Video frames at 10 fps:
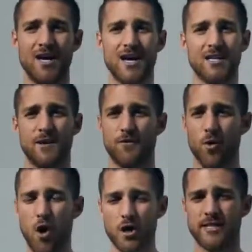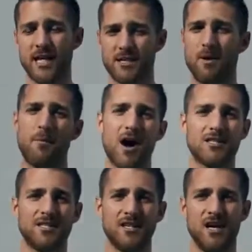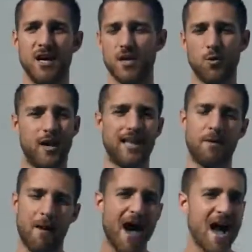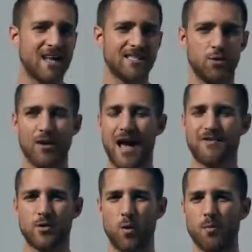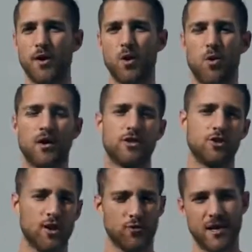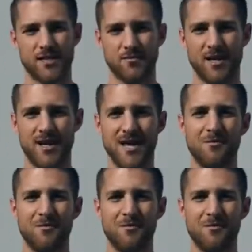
Because if you are serious about boxing, you want to hit the pads, you want to have someone putting you on a strict regimen.